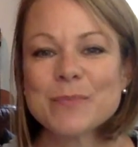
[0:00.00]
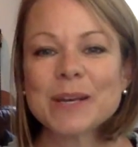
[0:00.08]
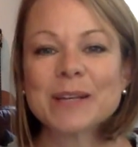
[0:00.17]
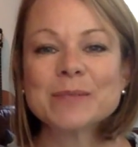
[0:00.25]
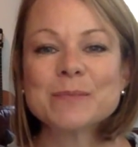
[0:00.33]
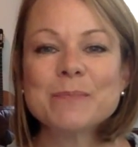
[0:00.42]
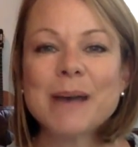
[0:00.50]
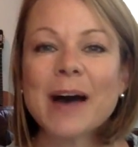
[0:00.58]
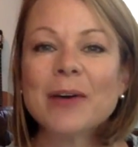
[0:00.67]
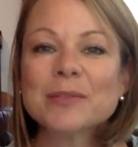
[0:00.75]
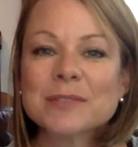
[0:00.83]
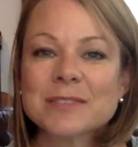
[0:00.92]
Because
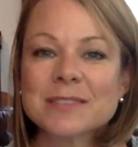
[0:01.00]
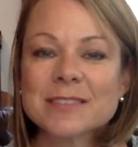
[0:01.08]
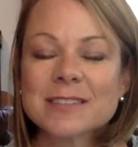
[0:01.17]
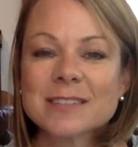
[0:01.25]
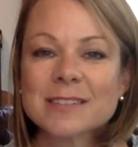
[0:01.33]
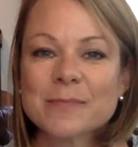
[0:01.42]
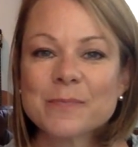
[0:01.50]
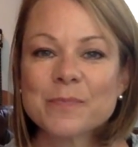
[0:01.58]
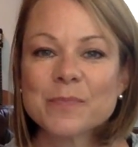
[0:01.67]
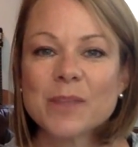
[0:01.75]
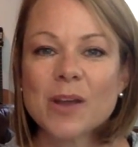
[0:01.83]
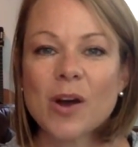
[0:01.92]
mountains
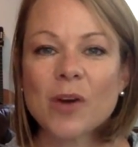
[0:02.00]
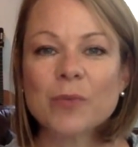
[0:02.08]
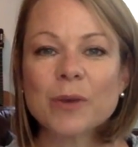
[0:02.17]
are